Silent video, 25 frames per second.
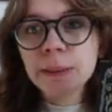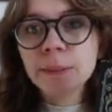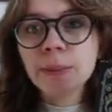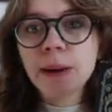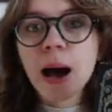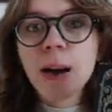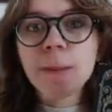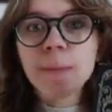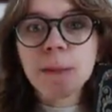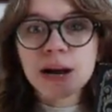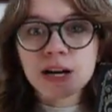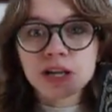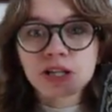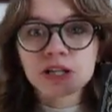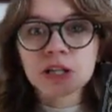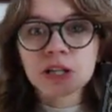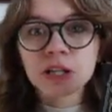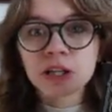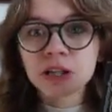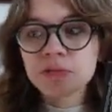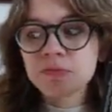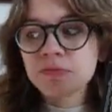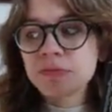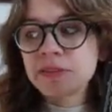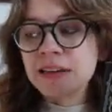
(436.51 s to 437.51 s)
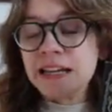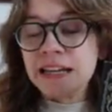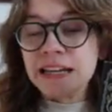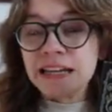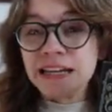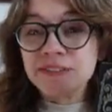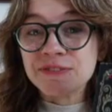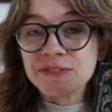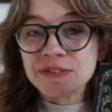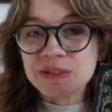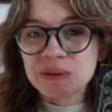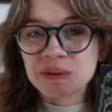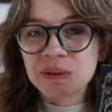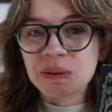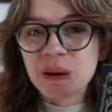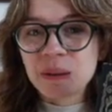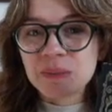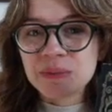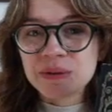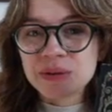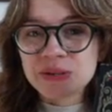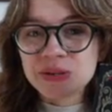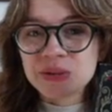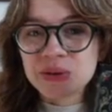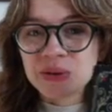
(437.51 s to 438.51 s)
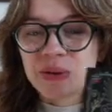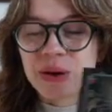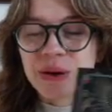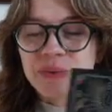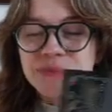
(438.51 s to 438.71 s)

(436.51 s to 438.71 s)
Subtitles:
but I'm actually getting the physical copy soon.